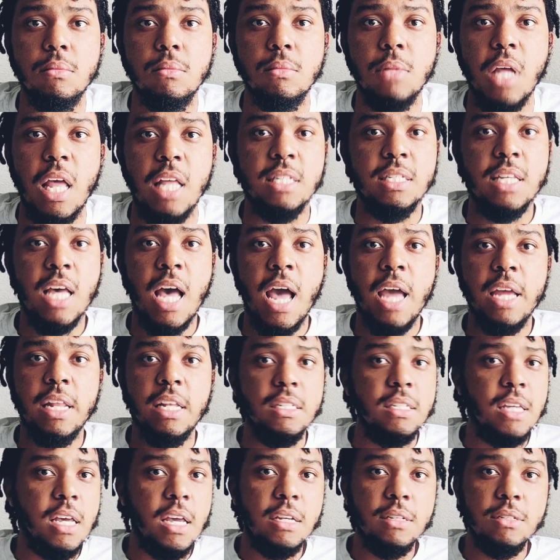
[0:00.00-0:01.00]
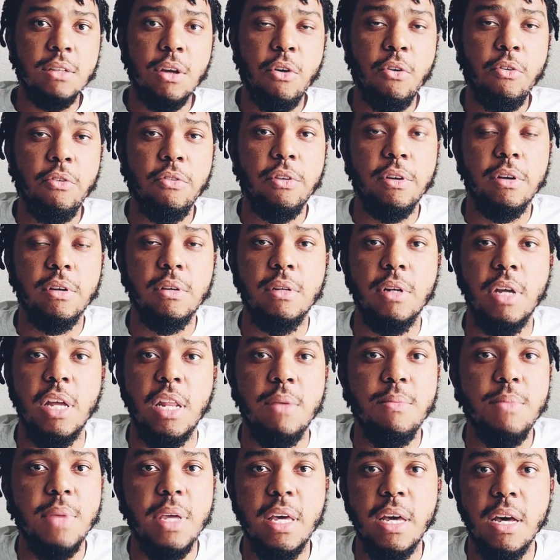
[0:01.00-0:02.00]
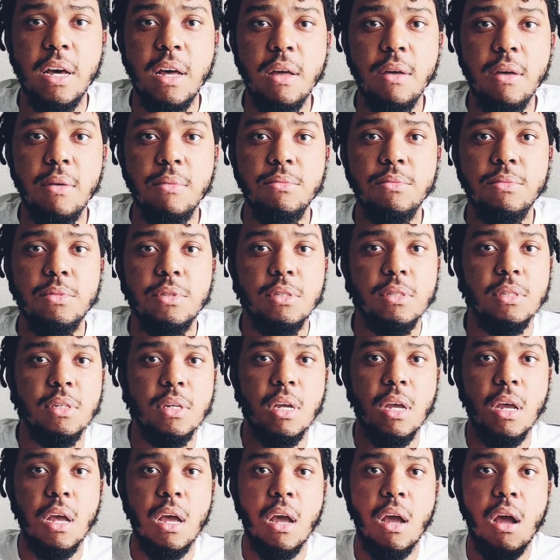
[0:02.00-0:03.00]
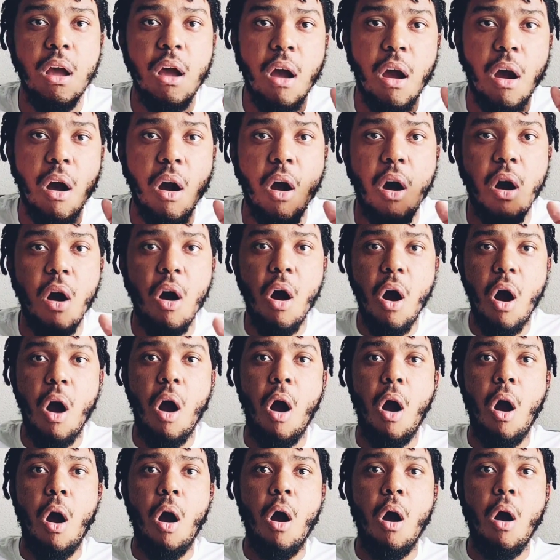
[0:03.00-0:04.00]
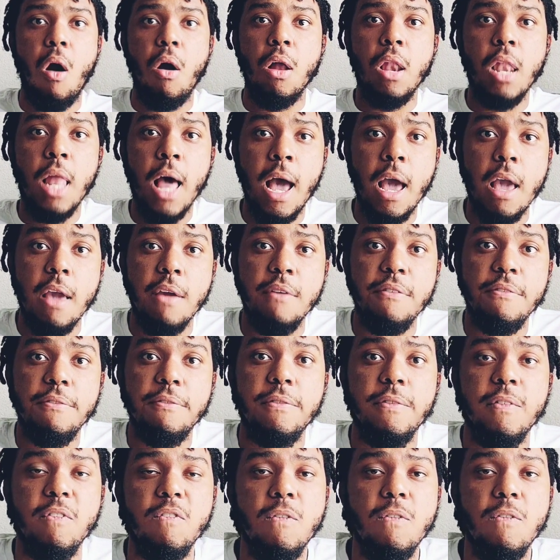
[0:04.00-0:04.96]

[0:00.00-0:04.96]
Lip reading: Anxiety takes over and it becomes our life.